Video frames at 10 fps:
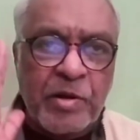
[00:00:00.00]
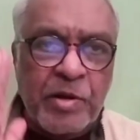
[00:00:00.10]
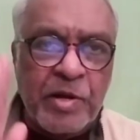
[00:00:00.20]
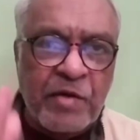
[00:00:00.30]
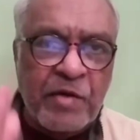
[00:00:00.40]

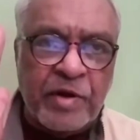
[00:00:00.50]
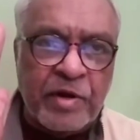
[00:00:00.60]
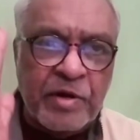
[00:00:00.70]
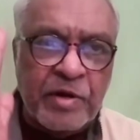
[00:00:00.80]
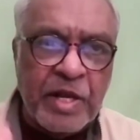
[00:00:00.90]
Never,
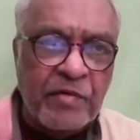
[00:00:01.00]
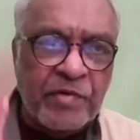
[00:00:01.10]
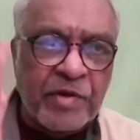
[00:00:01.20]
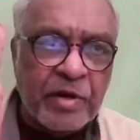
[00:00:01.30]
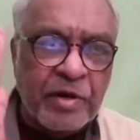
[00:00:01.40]

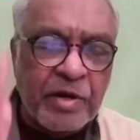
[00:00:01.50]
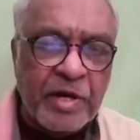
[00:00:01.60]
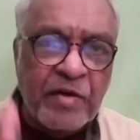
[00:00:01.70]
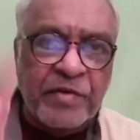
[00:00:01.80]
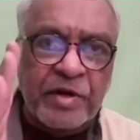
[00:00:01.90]
never,
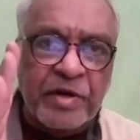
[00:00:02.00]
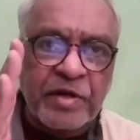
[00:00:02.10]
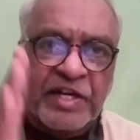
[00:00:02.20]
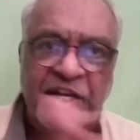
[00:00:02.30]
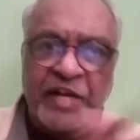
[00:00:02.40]
never
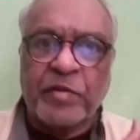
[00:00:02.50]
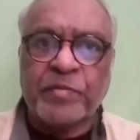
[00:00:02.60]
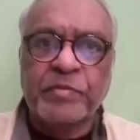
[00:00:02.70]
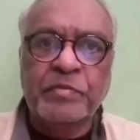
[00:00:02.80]
give up.